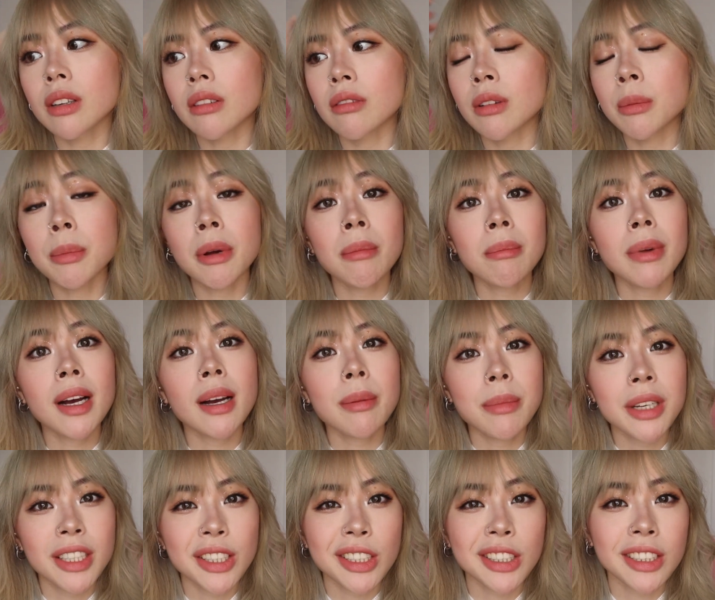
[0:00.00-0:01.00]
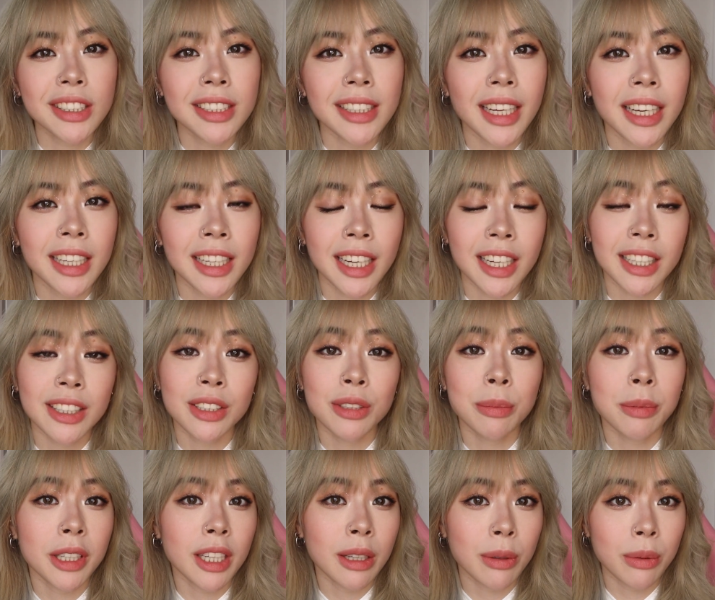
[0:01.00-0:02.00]
remember I mentioned that it had
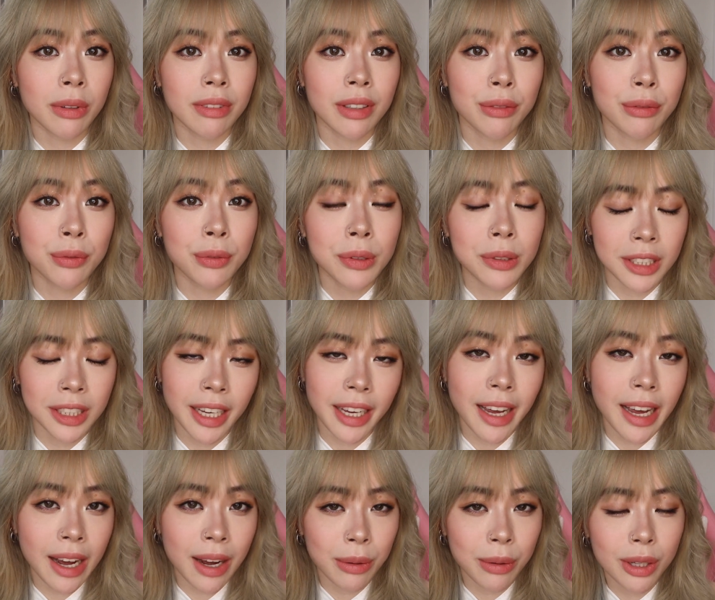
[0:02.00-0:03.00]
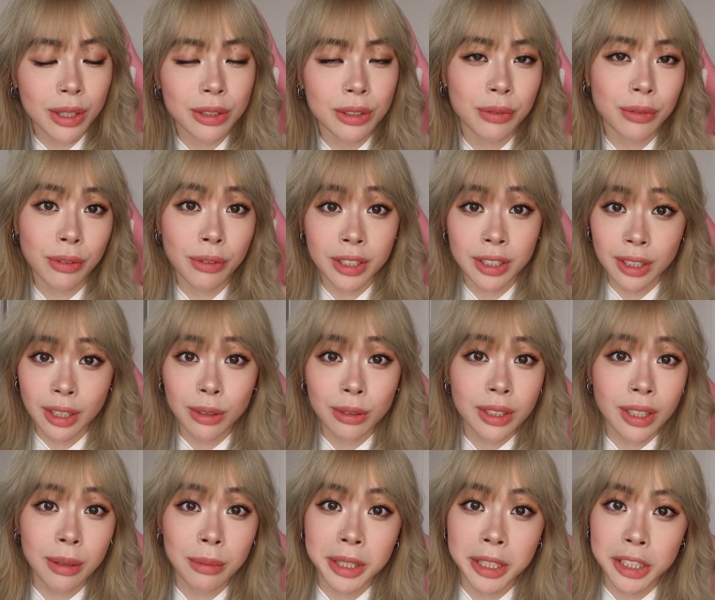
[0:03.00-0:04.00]
to be within 48 hours of the results
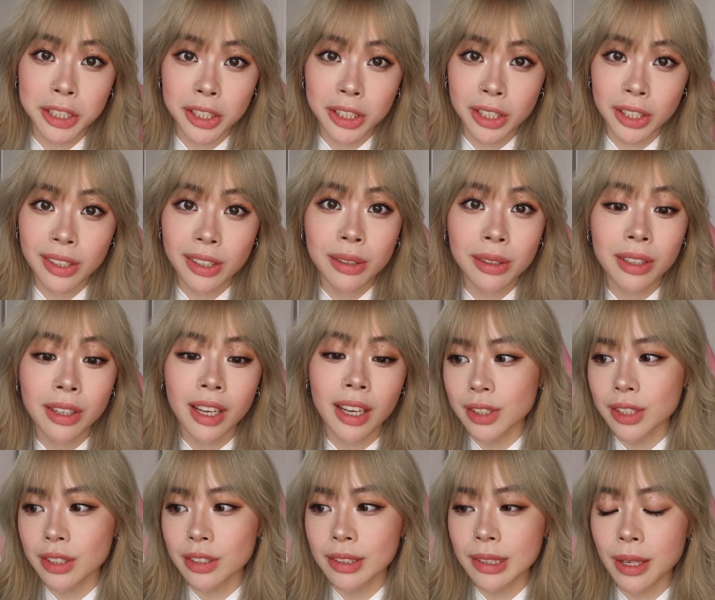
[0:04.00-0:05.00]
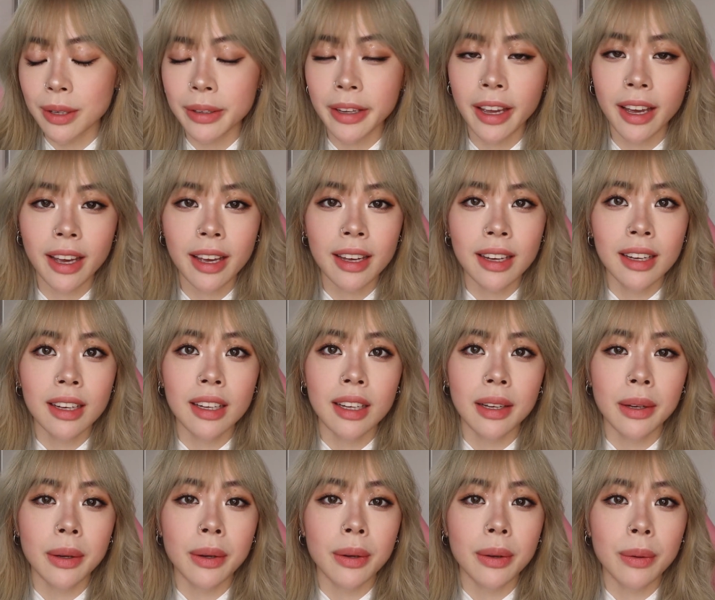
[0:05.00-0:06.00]
coming to you? So yeah,
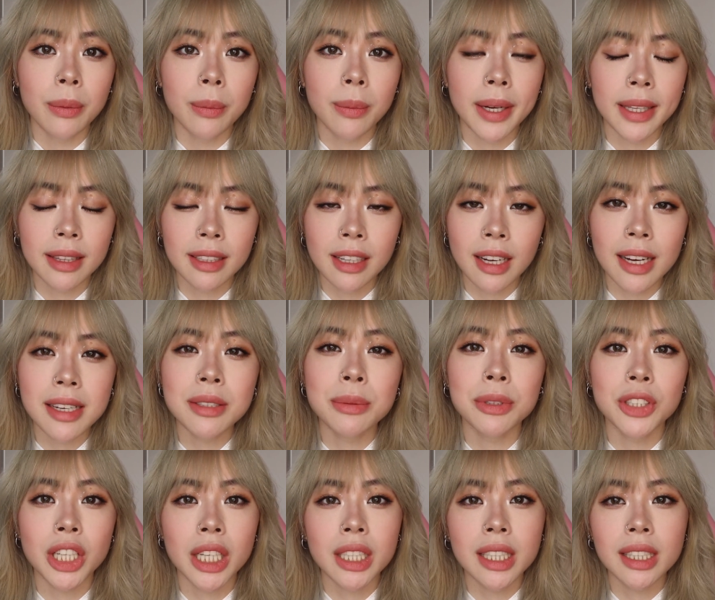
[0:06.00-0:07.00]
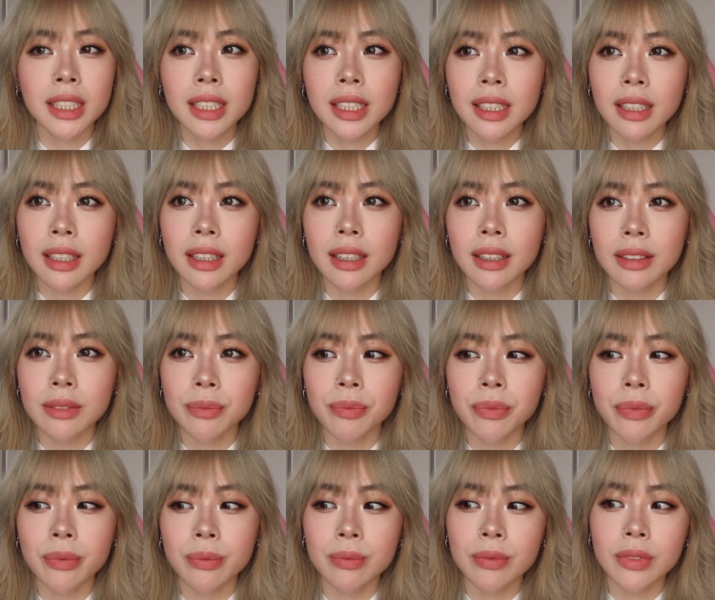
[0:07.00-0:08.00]
when the guys were checking it,
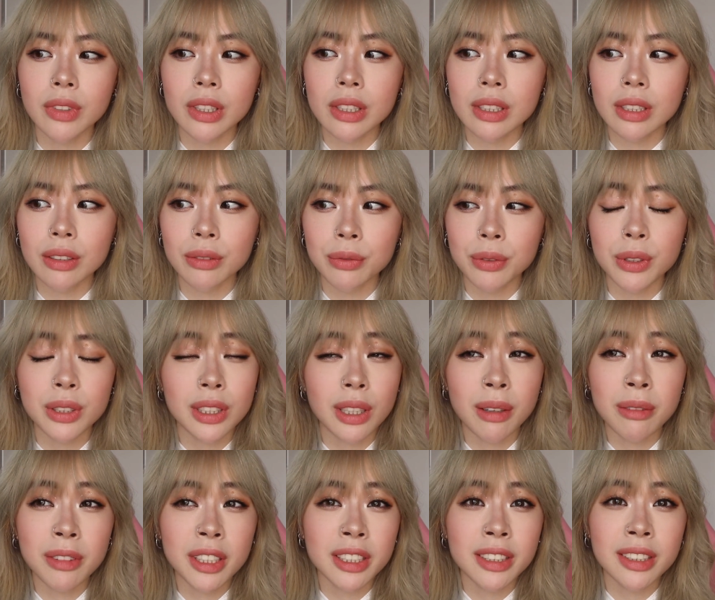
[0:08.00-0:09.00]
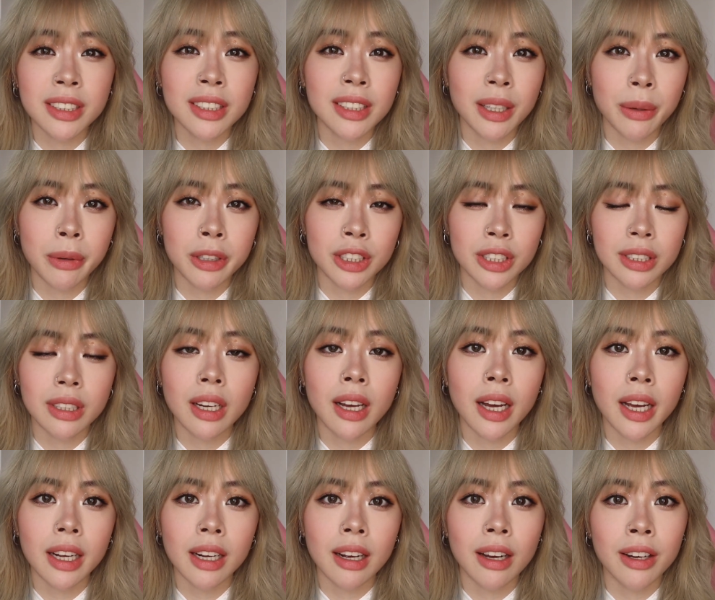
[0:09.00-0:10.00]
for some reason they were just
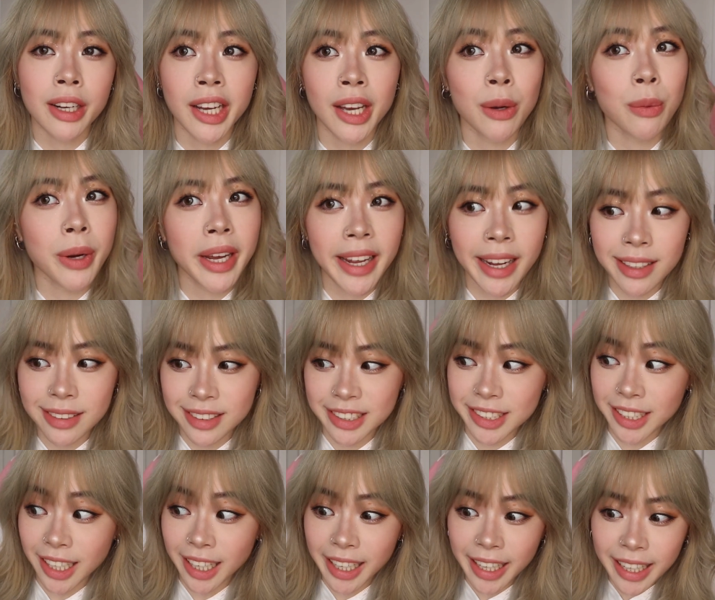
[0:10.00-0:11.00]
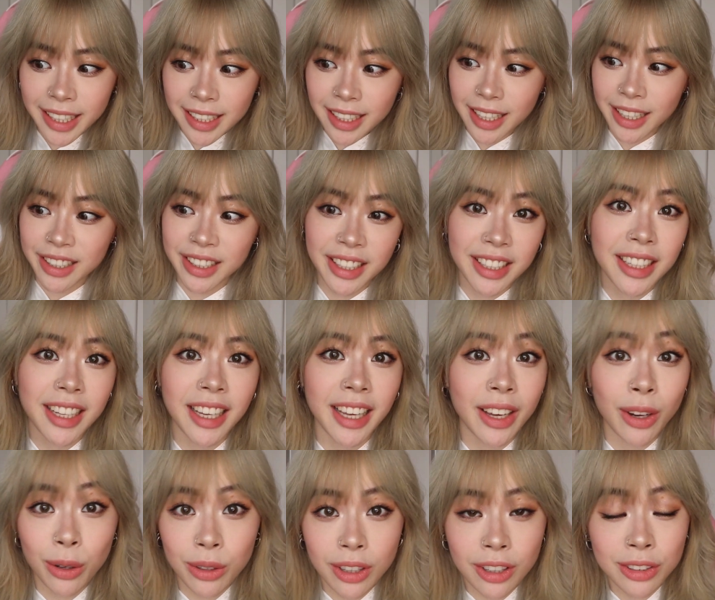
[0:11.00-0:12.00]
like, okay, wait at the side, and then they
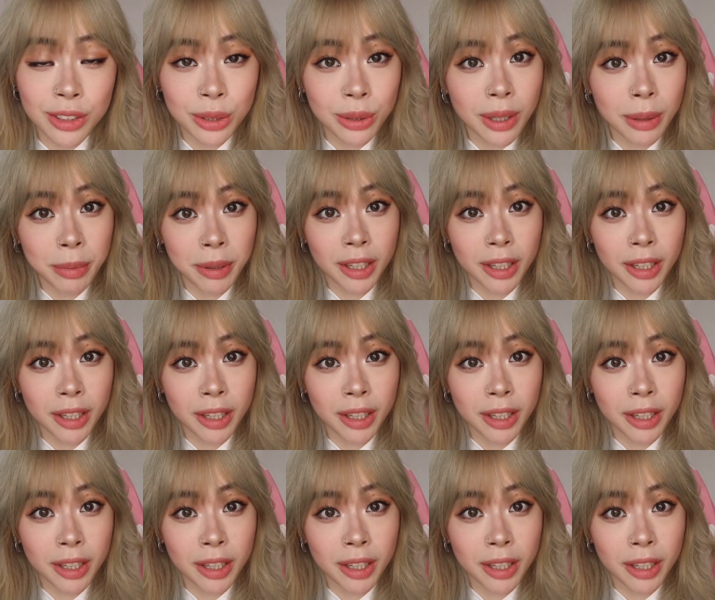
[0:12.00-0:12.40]
held on to our